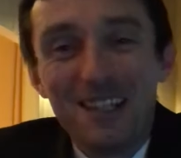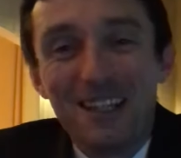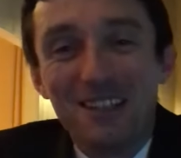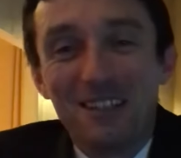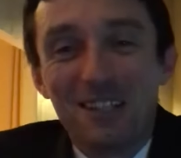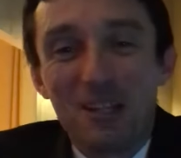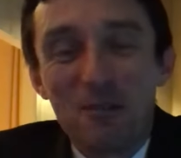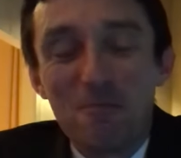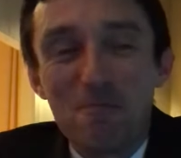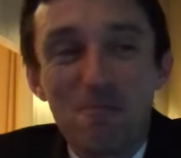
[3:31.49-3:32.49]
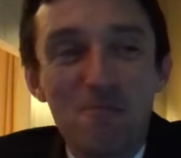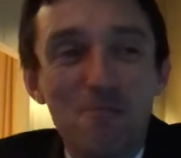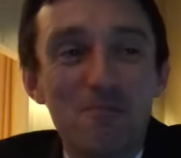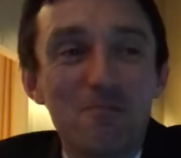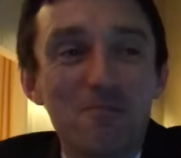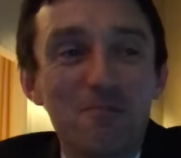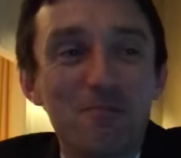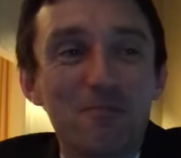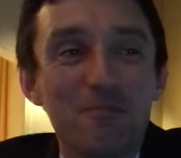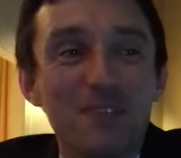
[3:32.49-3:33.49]
And um,
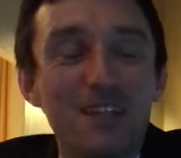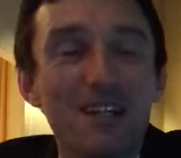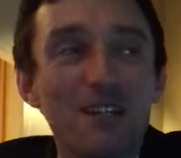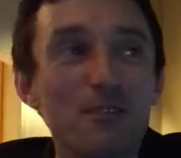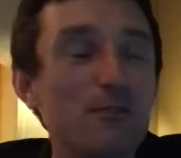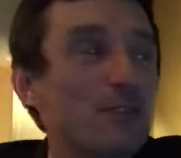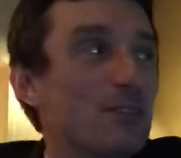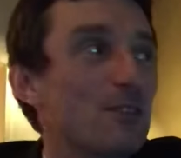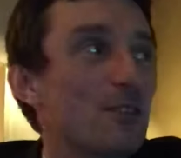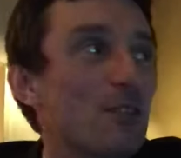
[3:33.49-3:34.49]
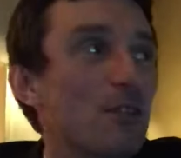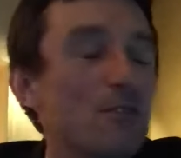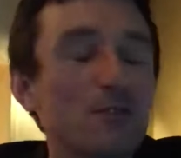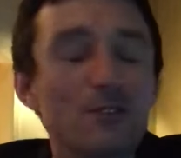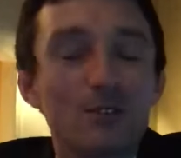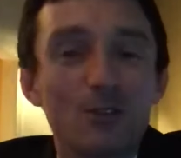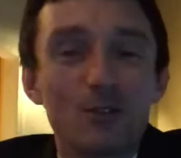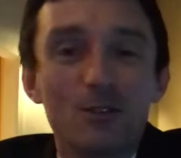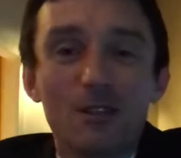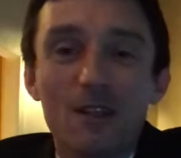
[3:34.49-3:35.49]
but yeah, everything's uh, everything's all
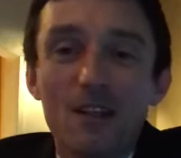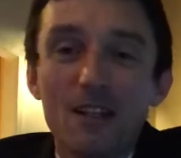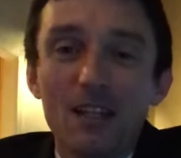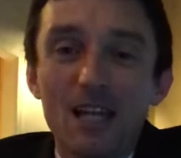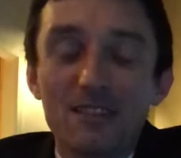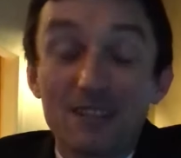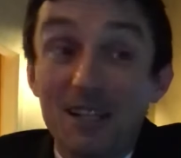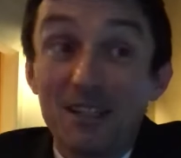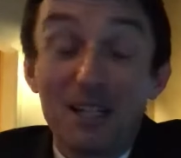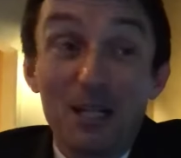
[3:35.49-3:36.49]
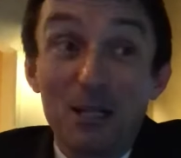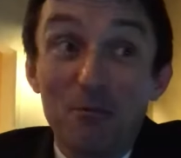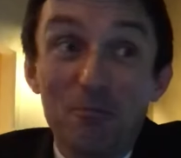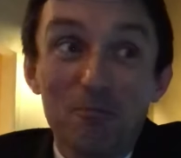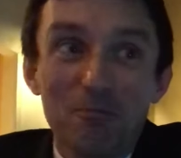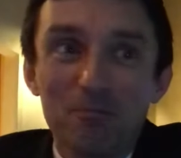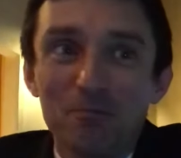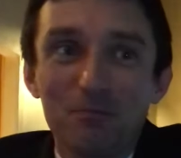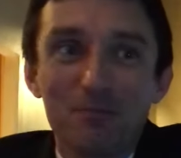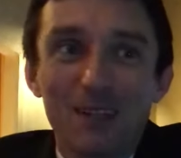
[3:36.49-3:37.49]
good. Last night, um,
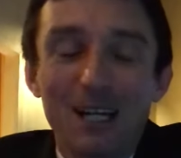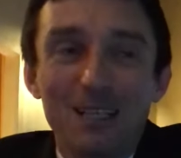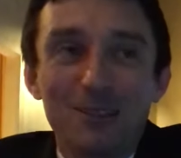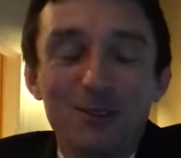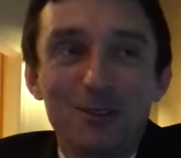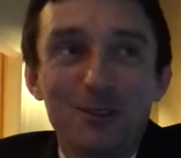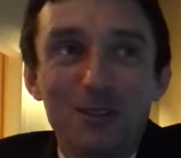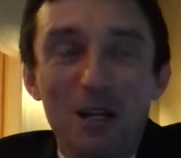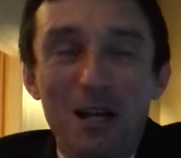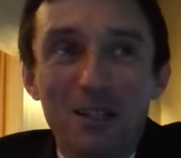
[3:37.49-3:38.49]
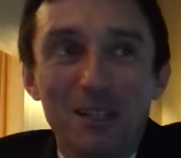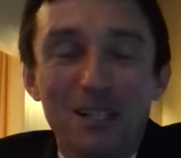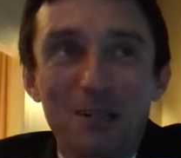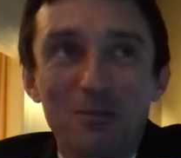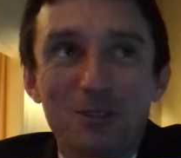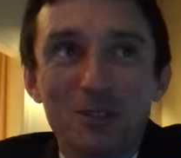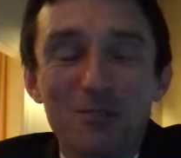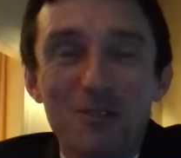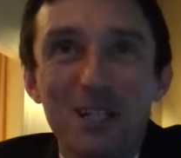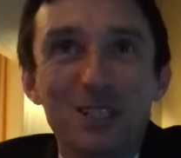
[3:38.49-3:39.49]
I don't know. I think I was on
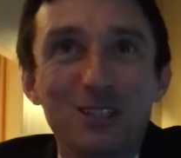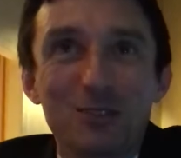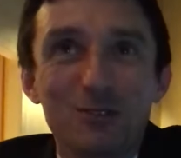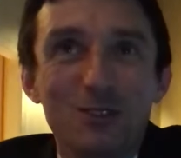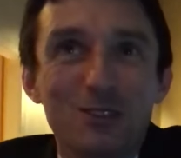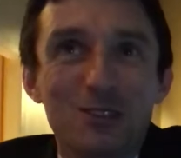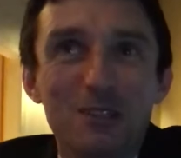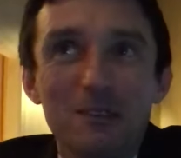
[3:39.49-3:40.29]
the verge of just.